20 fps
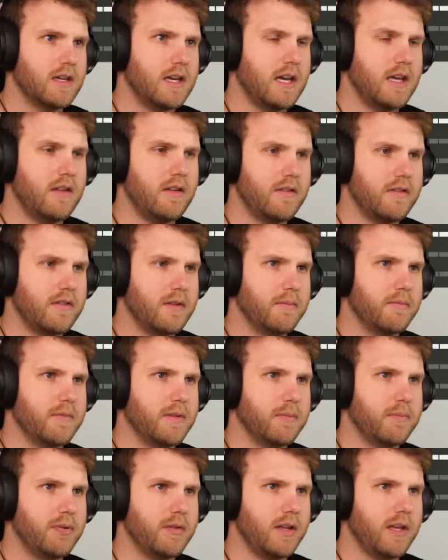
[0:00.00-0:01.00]
okay, there's the
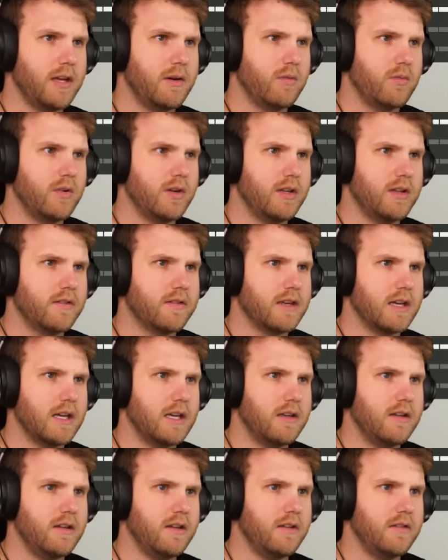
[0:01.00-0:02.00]
blood one's kind
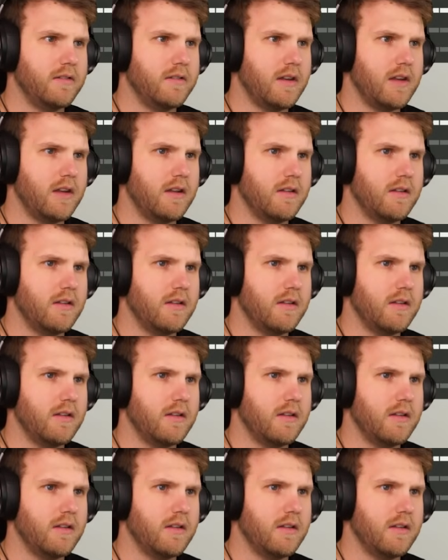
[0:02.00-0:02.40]
of decent.